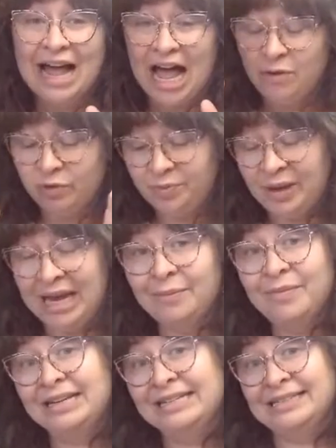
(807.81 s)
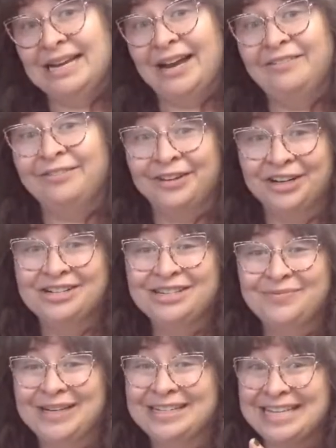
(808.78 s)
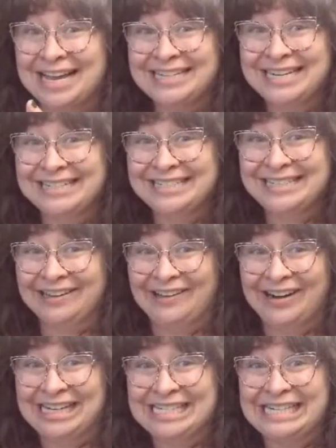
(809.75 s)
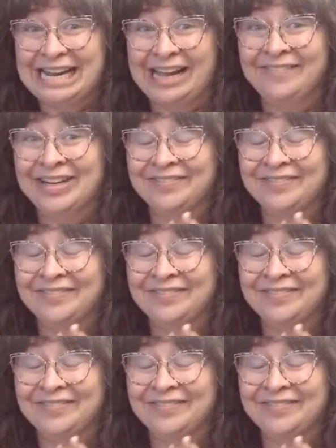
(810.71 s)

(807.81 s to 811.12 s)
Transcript: I will paint my design first because that takes the longest time.